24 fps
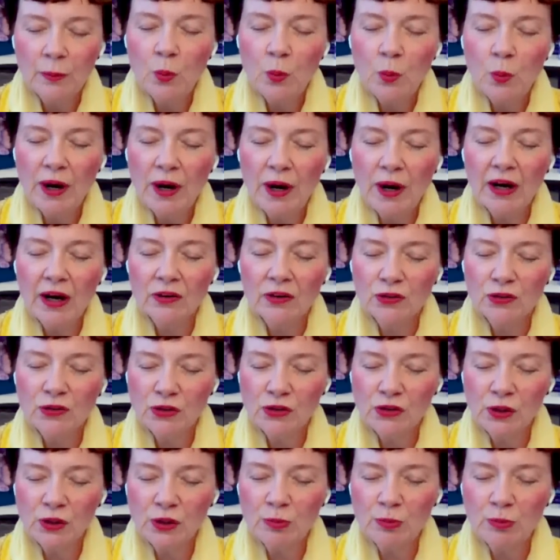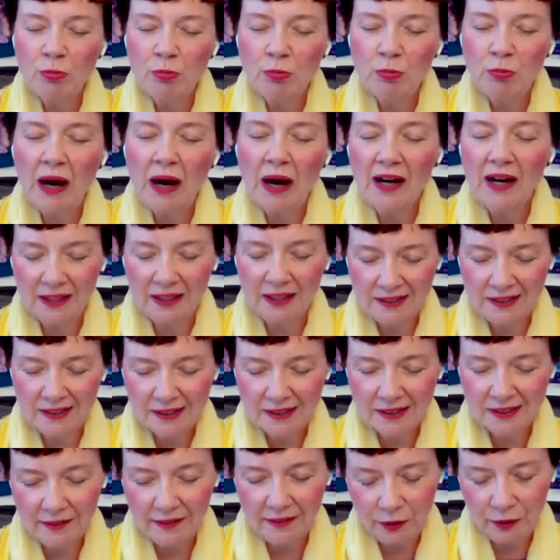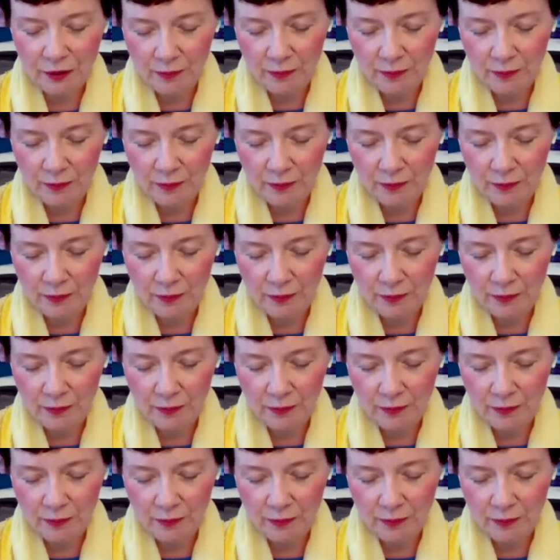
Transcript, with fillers: from where certain pockets